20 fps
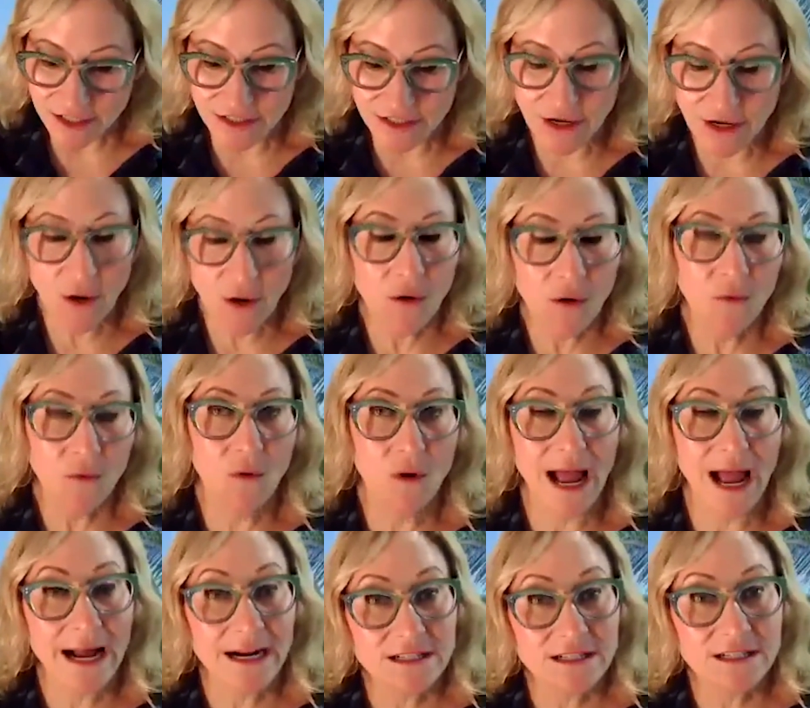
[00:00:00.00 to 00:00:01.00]
So
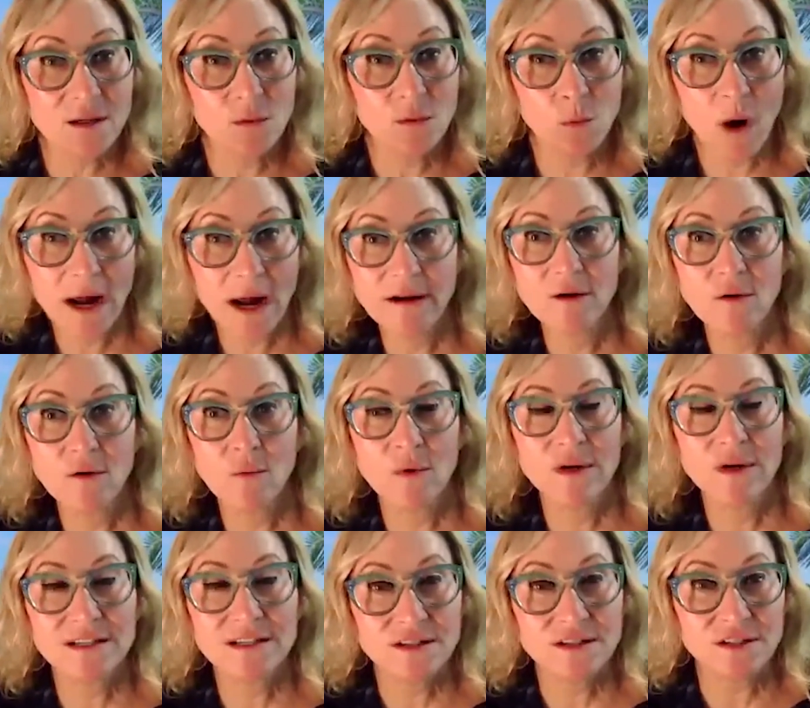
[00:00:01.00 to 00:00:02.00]
actually, why don't
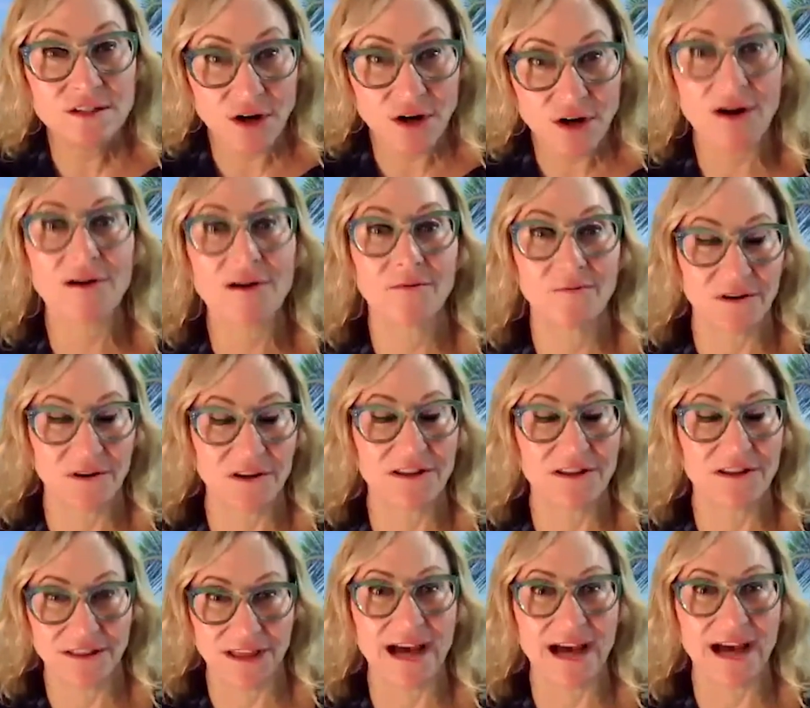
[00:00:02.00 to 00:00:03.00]
we start with
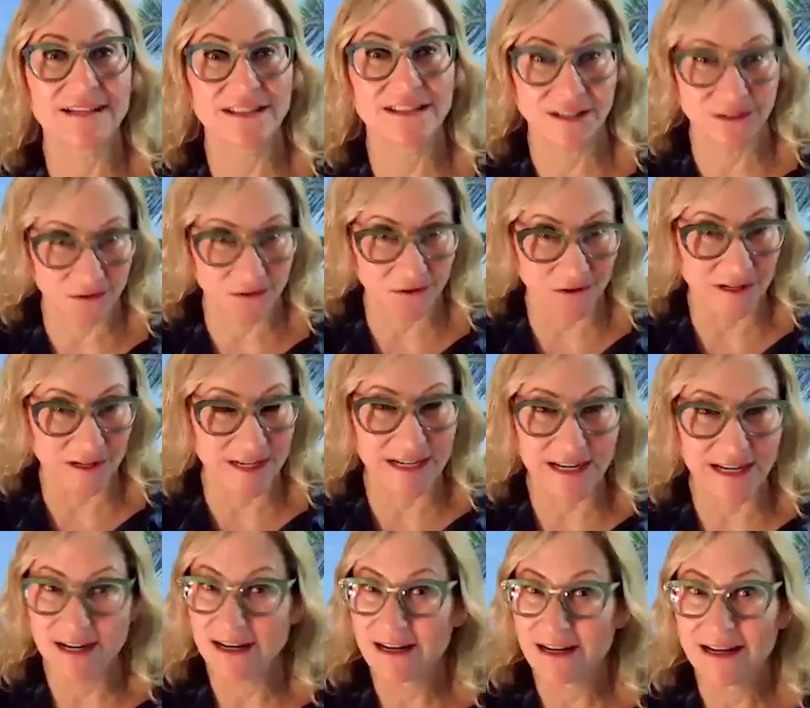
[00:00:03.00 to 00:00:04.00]
that
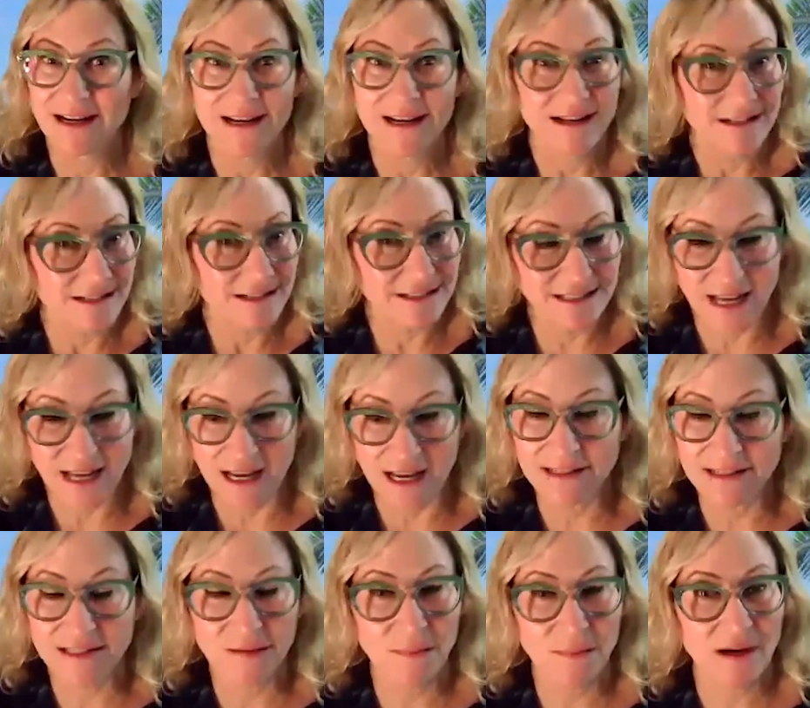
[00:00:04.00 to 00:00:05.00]
story? Tell
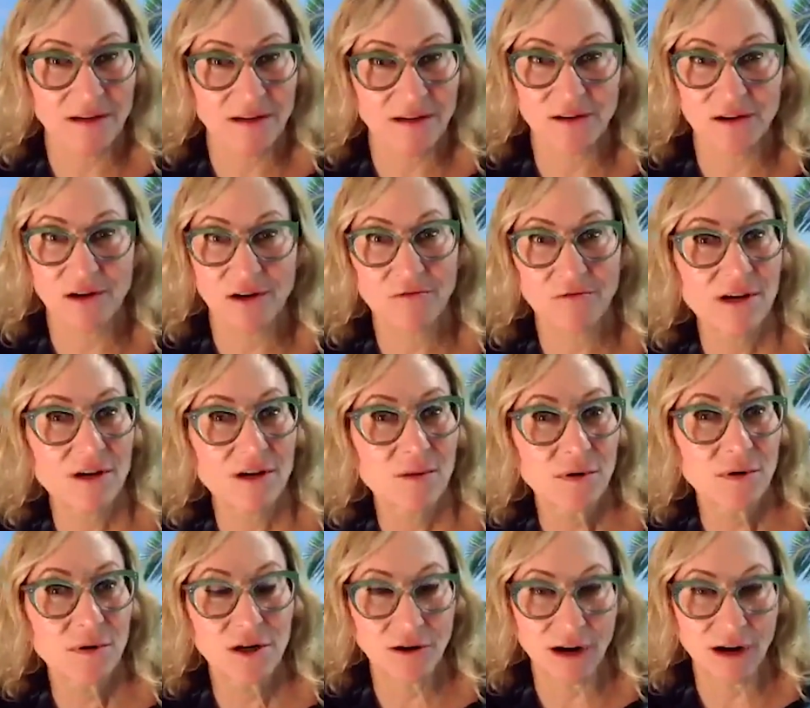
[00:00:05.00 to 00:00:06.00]
us about your career
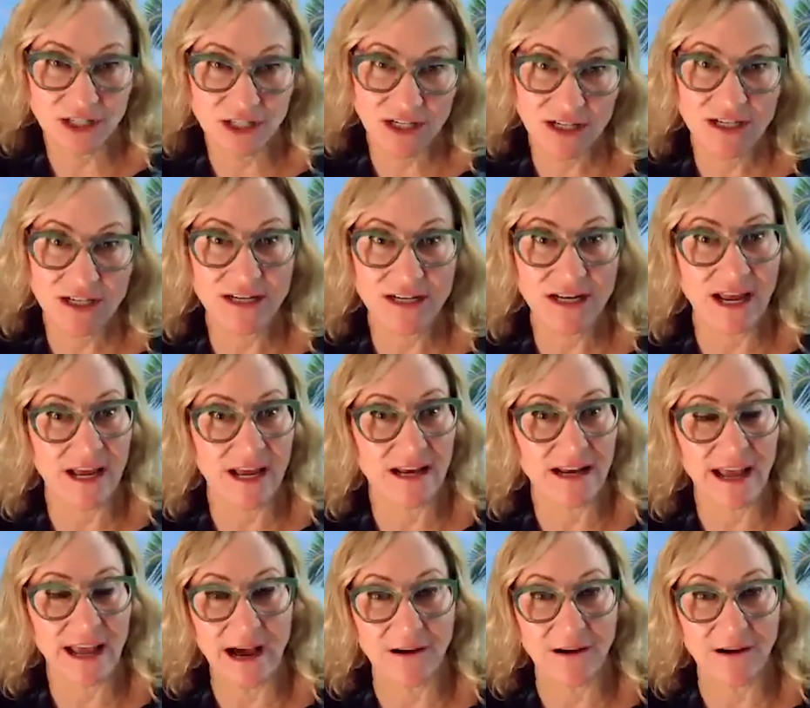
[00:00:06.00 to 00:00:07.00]
progression and
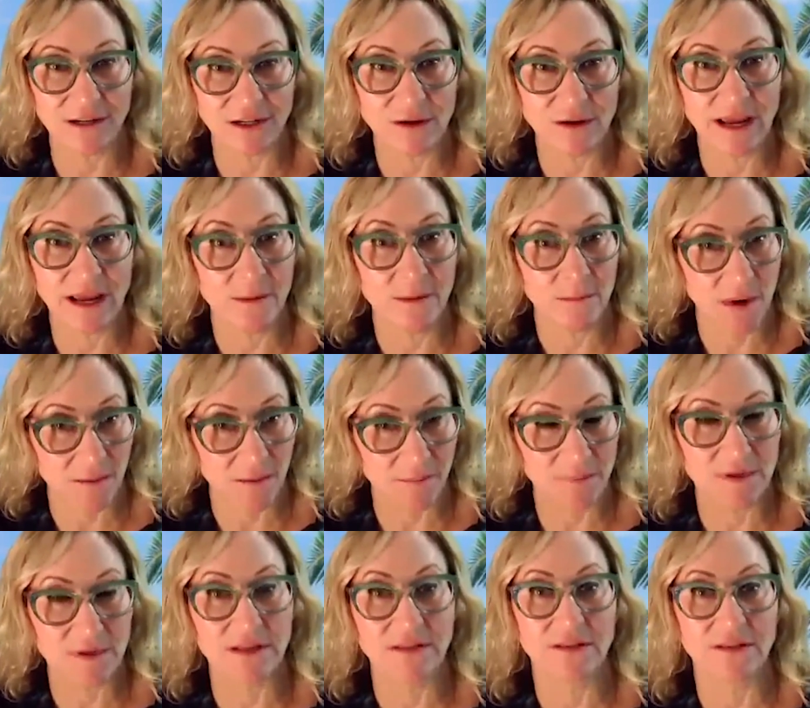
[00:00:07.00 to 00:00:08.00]
how you came up
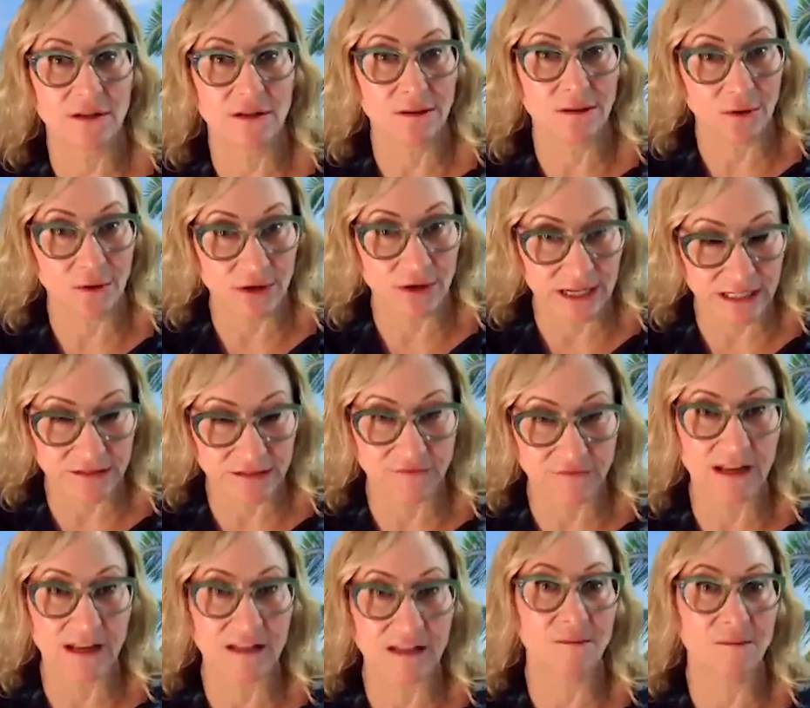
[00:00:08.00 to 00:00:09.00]
in the learning and
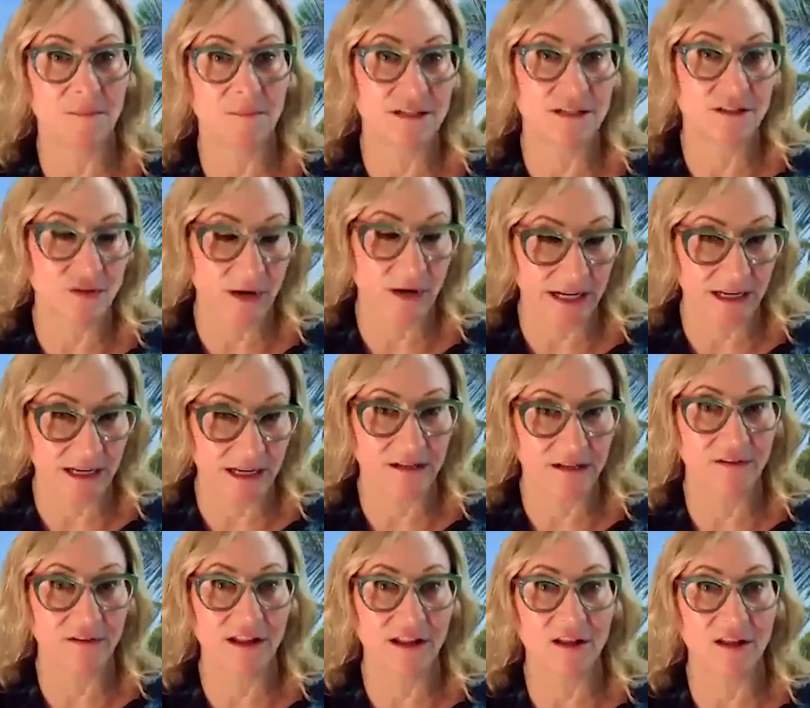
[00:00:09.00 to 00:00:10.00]
development, training and
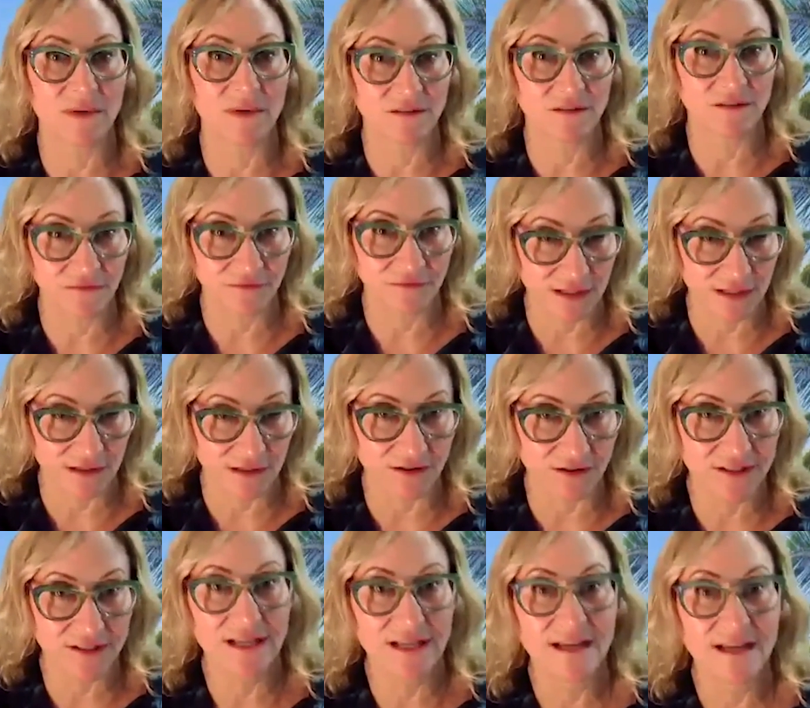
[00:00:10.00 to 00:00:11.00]
development
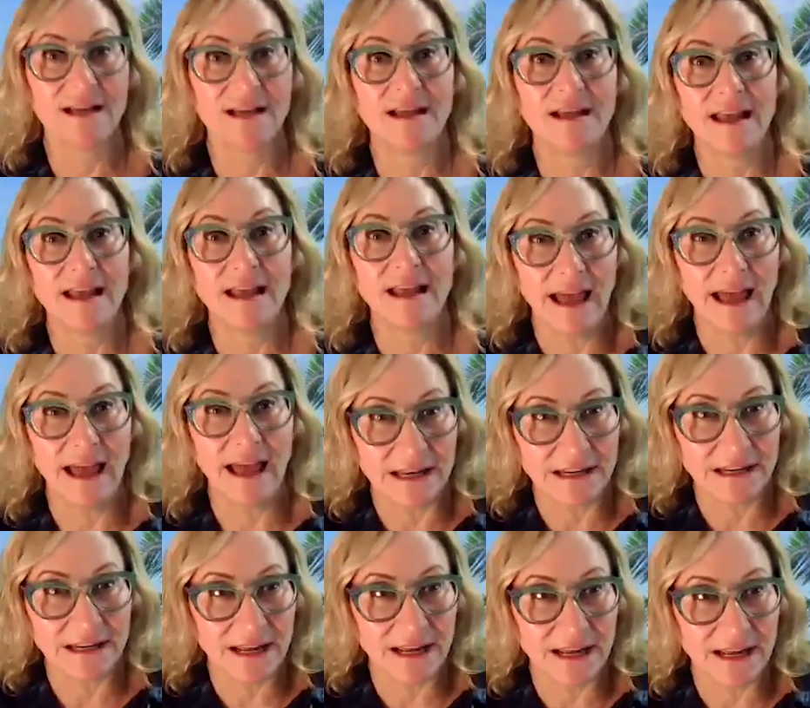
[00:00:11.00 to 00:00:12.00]
field,
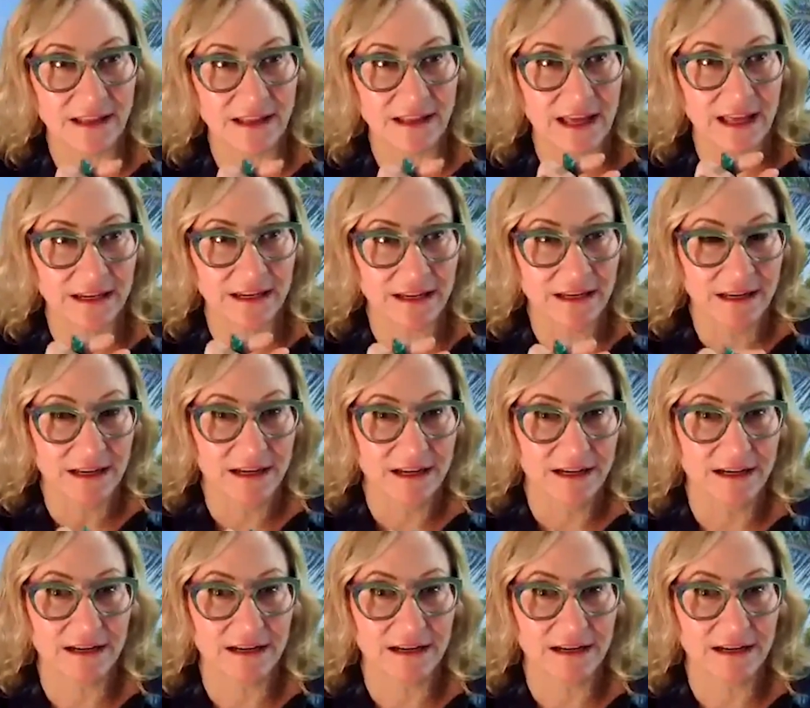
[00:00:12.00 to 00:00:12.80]
and then